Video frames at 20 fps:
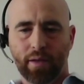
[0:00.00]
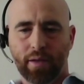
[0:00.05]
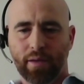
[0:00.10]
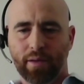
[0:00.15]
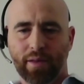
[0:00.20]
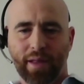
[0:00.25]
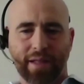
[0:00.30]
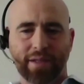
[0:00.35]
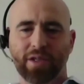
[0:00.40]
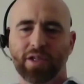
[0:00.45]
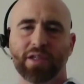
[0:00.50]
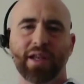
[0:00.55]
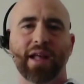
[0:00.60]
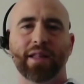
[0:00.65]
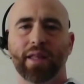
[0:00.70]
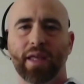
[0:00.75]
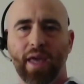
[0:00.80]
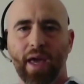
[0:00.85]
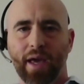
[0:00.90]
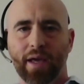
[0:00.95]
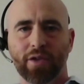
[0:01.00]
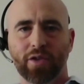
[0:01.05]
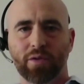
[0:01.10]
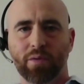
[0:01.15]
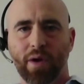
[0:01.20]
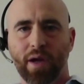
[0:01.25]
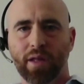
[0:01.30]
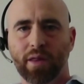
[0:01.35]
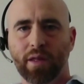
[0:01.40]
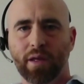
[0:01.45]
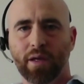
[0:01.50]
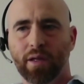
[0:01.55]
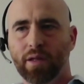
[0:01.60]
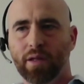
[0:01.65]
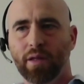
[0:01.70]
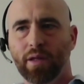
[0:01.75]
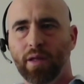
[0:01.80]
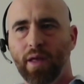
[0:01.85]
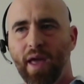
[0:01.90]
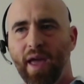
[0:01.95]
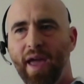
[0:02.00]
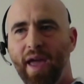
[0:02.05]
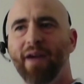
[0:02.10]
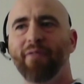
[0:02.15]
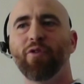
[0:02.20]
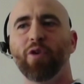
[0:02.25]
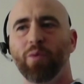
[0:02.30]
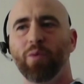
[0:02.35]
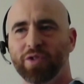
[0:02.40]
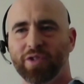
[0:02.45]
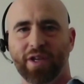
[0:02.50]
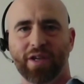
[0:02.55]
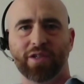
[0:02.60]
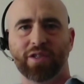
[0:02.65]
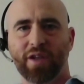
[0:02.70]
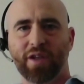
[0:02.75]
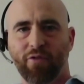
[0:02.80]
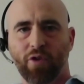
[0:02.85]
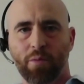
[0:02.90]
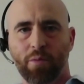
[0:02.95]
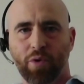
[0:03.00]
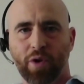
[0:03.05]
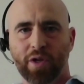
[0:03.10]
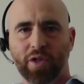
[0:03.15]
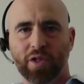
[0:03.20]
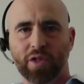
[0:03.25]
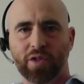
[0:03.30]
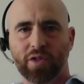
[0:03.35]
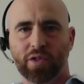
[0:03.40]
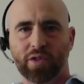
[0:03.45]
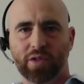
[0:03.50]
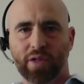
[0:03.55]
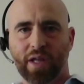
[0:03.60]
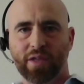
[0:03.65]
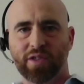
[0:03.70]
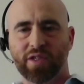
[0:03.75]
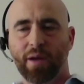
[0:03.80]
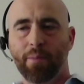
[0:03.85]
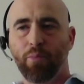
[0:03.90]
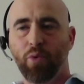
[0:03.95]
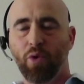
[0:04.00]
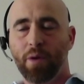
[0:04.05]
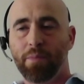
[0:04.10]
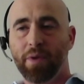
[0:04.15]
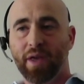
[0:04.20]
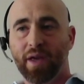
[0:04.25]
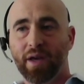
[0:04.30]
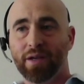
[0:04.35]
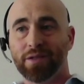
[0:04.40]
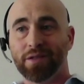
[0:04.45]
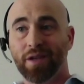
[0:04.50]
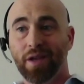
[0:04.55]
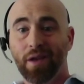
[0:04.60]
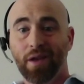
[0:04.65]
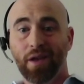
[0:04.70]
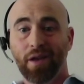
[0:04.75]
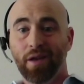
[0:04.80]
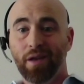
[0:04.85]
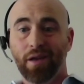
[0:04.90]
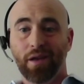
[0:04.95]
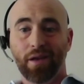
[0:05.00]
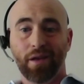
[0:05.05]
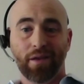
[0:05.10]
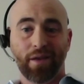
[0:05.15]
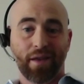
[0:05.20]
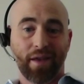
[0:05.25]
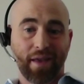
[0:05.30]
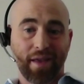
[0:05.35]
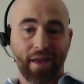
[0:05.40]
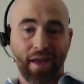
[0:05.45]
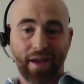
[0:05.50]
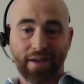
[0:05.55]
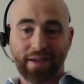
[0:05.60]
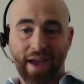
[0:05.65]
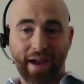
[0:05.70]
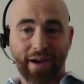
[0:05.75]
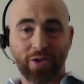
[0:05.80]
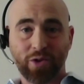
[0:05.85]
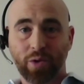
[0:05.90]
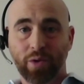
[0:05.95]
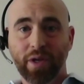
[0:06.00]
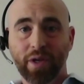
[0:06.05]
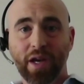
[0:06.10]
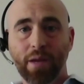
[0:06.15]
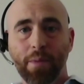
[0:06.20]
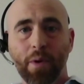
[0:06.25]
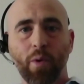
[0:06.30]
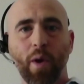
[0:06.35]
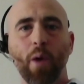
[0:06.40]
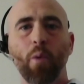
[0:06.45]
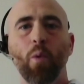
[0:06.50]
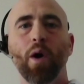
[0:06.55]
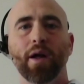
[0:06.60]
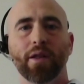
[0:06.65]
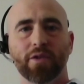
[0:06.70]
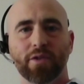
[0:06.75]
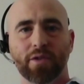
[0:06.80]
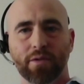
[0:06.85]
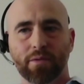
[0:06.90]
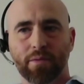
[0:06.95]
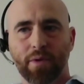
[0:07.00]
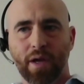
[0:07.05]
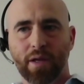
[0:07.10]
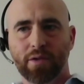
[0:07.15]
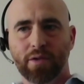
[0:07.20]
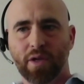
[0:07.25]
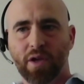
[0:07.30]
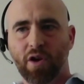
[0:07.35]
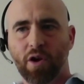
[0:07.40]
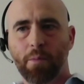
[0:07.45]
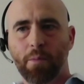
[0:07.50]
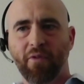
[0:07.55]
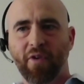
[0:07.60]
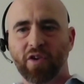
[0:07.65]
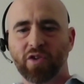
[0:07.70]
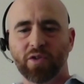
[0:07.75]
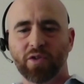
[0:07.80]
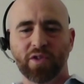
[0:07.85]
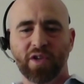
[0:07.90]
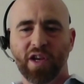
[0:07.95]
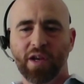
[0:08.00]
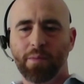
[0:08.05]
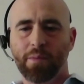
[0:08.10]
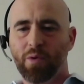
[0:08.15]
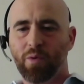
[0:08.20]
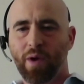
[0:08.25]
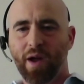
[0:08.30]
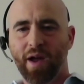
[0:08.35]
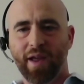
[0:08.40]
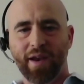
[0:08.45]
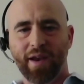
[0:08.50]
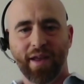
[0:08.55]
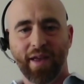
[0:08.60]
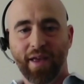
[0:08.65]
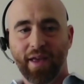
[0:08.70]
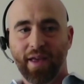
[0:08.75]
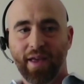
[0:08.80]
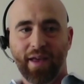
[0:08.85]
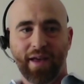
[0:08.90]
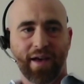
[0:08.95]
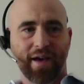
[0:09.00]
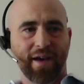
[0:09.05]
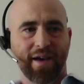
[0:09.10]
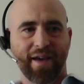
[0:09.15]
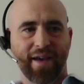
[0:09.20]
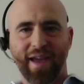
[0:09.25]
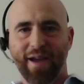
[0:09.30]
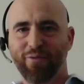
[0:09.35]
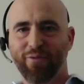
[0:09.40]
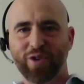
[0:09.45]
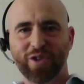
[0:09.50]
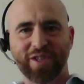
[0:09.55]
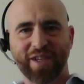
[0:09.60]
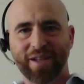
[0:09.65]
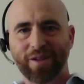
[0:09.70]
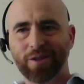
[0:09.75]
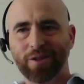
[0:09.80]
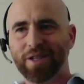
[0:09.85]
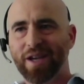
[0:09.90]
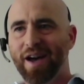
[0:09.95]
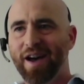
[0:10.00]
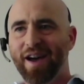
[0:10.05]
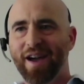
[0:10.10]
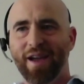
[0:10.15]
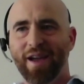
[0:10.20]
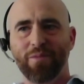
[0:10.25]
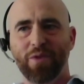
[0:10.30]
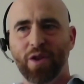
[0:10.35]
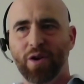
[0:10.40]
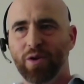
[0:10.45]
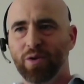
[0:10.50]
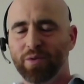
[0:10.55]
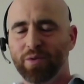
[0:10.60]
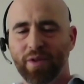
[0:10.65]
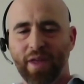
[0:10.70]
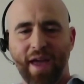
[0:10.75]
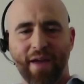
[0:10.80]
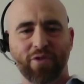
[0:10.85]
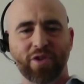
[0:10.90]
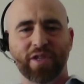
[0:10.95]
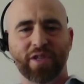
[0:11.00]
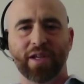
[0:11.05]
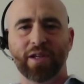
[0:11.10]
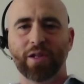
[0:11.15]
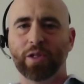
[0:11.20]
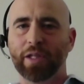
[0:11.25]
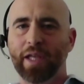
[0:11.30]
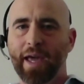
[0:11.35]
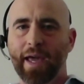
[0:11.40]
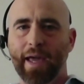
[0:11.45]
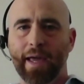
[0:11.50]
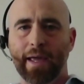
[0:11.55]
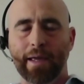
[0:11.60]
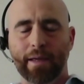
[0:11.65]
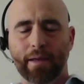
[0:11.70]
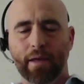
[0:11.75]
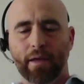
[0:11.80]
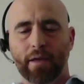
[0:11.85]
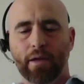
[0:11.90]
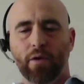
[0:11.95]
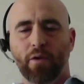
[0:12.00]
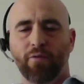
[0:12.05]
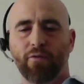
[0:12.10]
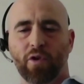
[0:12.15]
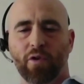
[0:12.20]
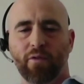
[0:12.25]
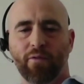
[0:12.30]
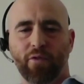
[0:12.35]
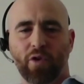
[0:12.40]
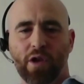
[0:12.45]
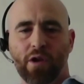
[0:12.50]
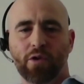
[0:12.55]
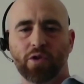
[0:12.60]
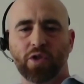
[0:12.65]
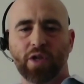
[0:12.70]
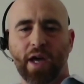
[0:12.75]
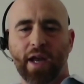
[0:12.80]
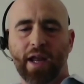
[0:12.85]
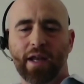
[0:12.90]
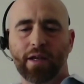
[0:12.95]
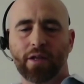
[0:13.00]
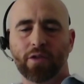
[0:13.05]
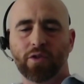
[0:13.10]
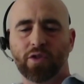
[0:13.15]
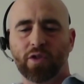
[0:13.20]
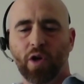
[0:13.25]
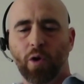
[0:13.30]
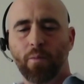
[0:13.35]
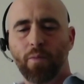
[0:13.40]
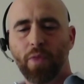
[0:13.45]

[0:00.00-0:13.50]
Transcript: that's just not the case, right? Everyone's going to suffer a breach at some point, because attackers only need to be right once, right? Security professionals need to be right every single time, every single day, for years on end. And so,